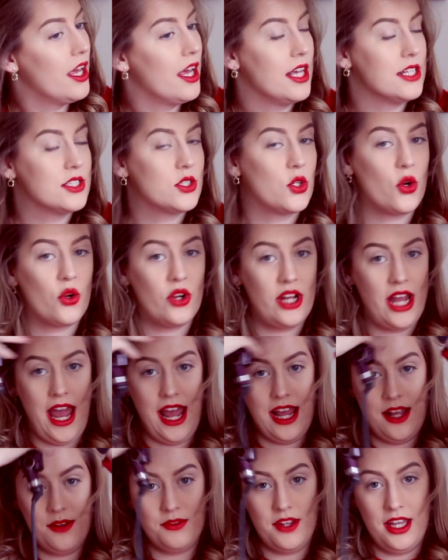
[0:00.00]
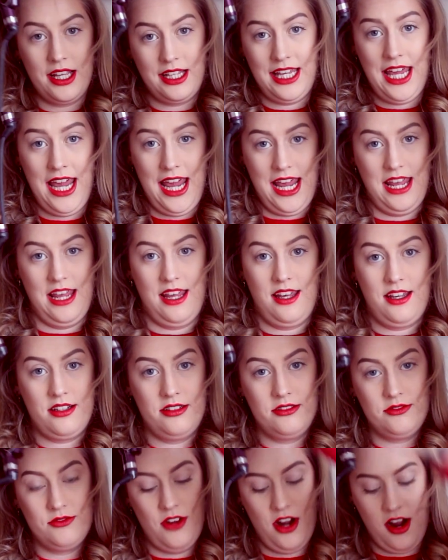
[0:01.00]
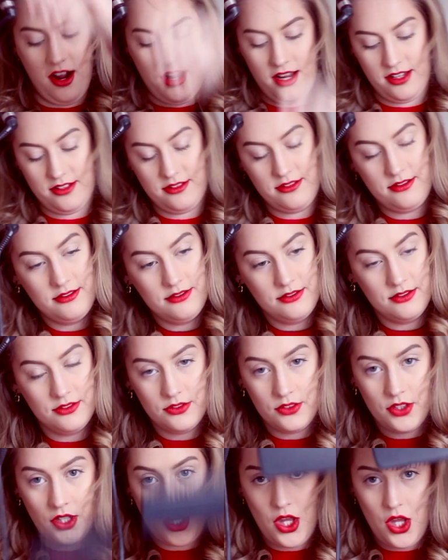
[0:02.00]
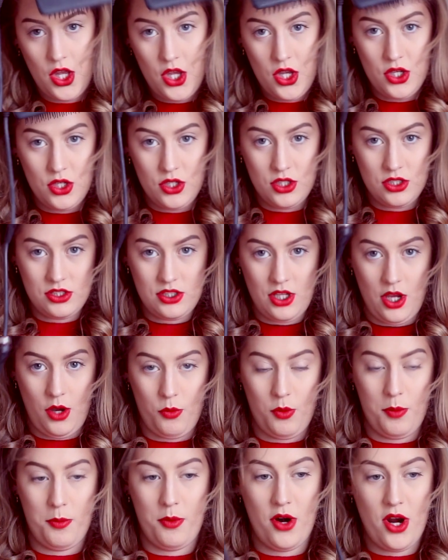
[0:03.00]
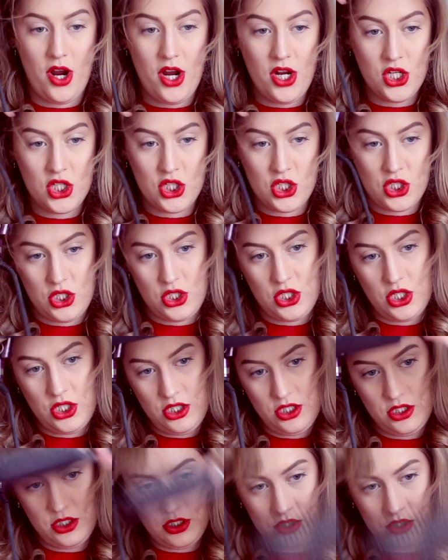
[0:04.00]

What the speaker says: is create a kink, right? So we'll brush,